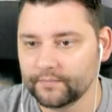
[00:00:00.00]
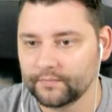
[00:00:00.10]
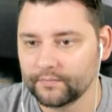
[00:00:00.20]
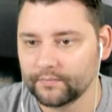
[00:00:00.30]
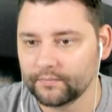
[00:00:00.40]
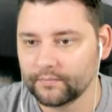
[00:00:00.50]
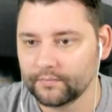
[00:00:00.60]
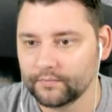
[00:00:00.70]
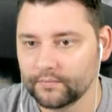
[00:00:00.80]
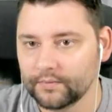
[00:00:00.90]

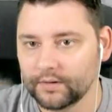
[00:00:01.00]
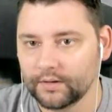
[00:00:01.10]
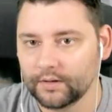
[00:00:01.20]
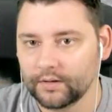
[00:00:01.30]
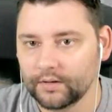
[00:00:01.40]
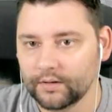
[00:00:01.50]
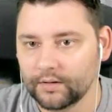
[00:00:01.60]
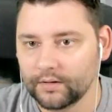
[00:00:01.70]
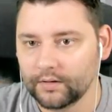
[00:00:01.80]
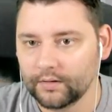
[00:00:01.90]

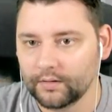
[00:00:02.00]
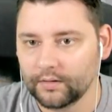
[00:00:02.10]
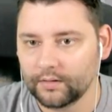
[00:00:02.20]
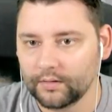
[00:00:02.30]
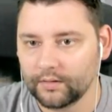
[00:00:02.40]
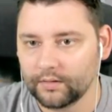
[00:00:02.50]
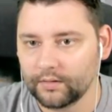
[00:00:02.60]
Nothing is said.